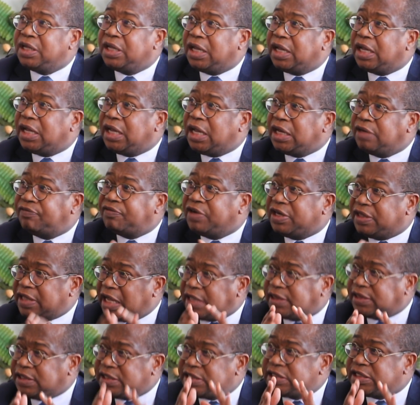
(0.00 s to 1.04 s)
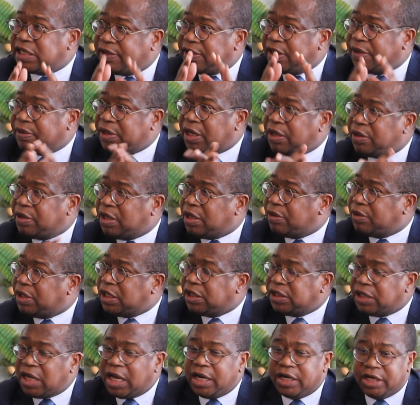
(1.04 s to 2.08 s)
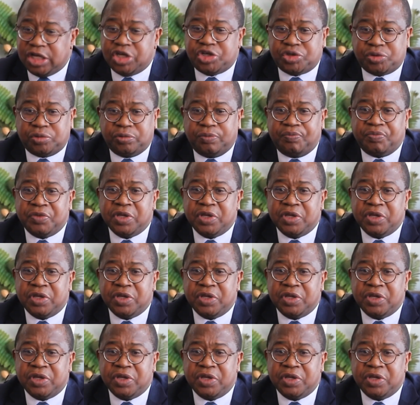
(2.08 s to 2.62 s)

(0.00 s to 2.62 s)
In fact, that is an issue.